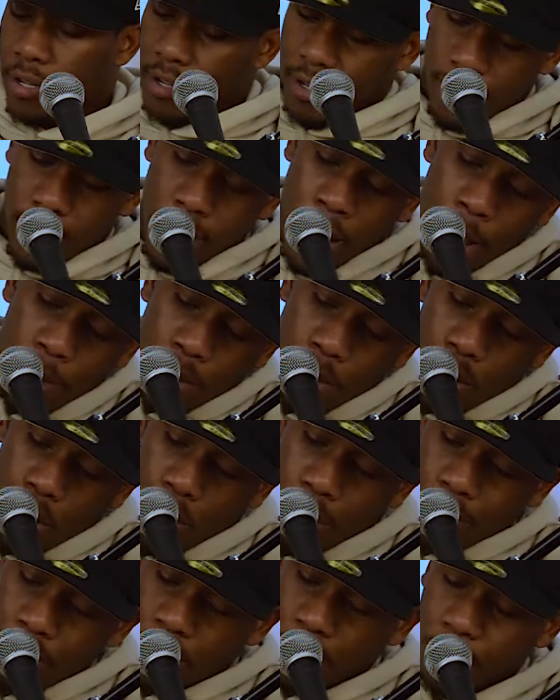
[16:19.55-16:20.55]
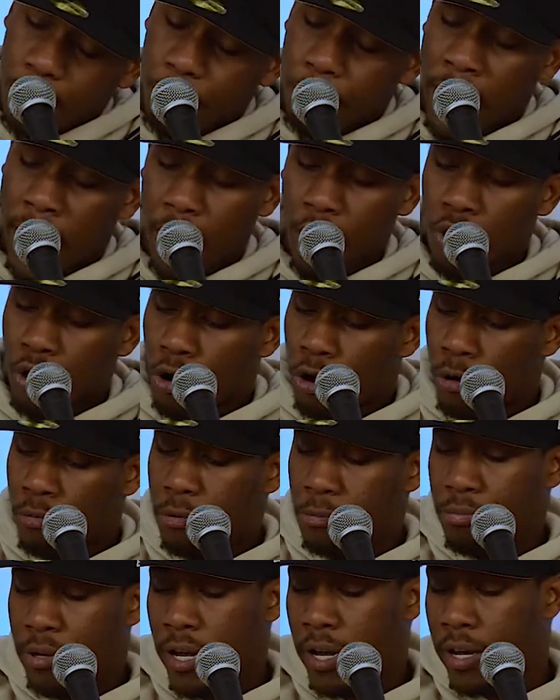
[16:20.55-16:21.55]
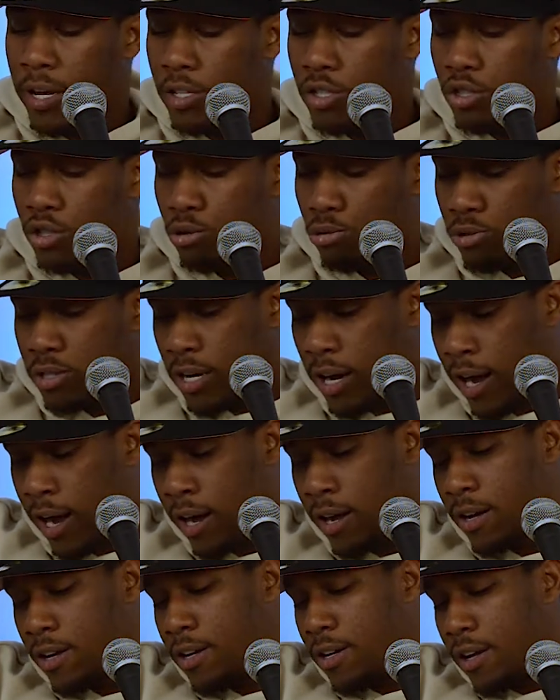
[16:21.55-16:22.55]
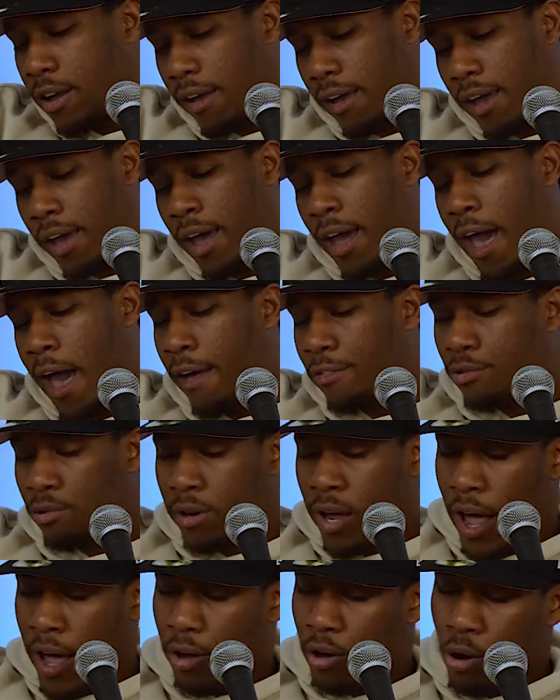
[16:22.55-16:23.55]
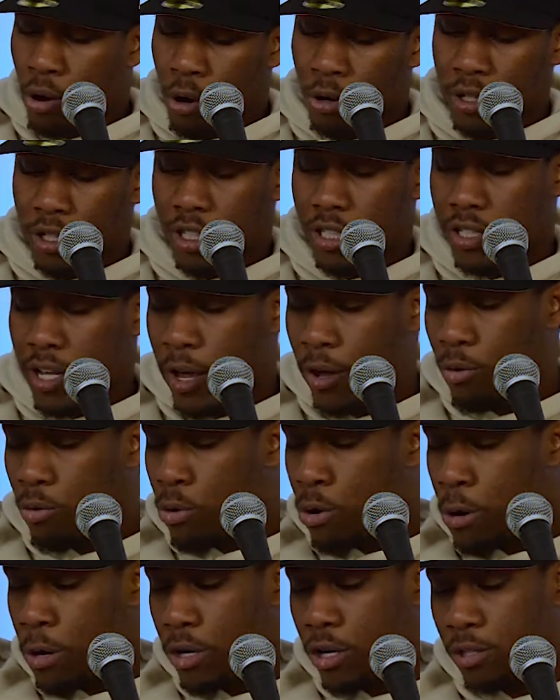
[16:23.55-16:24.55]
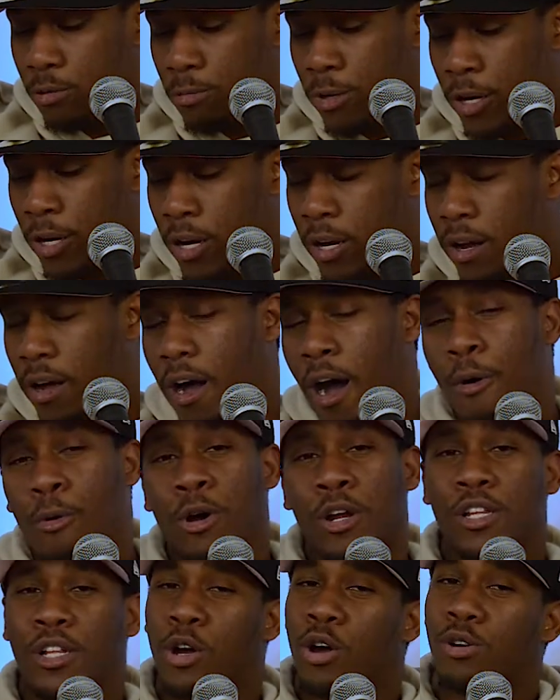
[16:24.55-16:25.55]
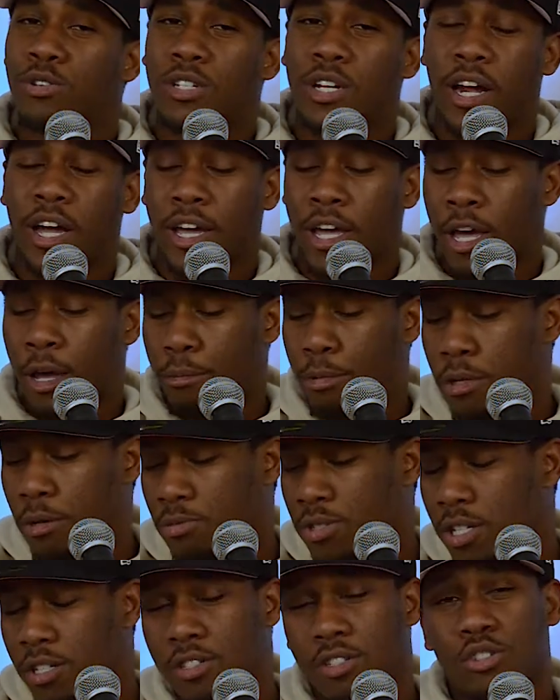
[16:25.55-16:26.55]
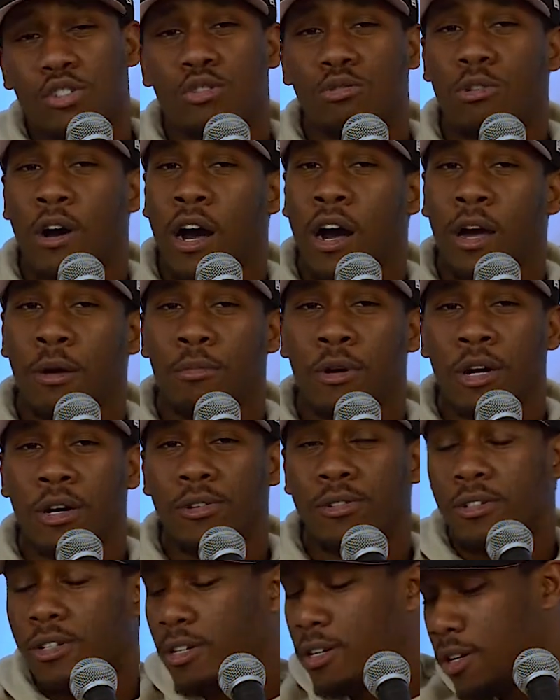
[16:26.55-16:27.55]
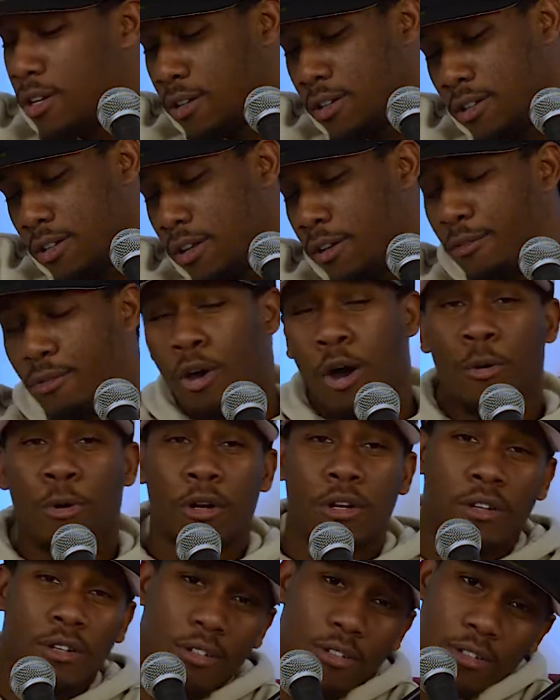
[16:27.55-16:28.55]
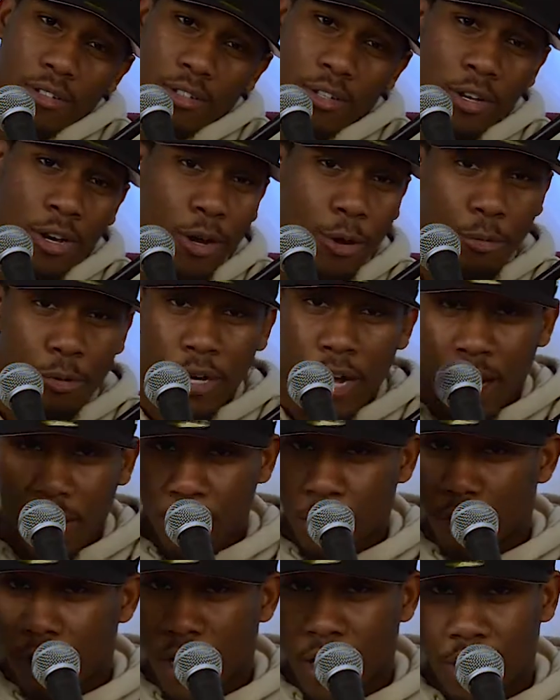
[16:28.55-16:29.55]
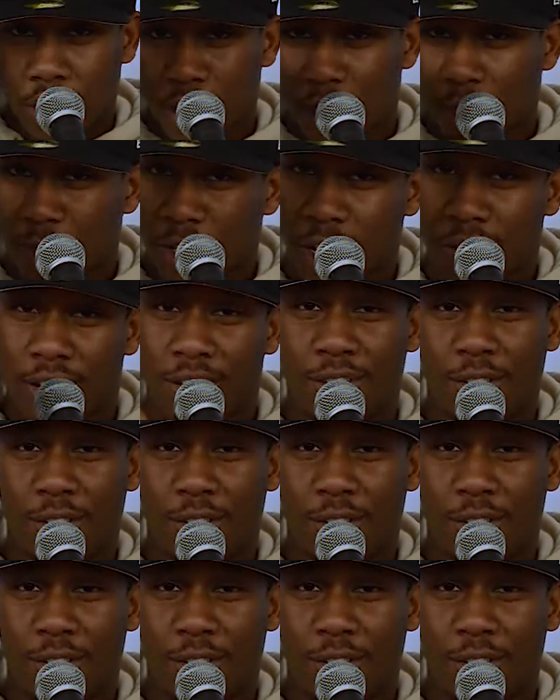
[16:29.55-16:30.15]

Then we go over to back home to play against Utah. And after that, Golden State Warriors, man. I wanted to go to that game, but them tickets is too high, bro. If y'all want to, we got donations, man.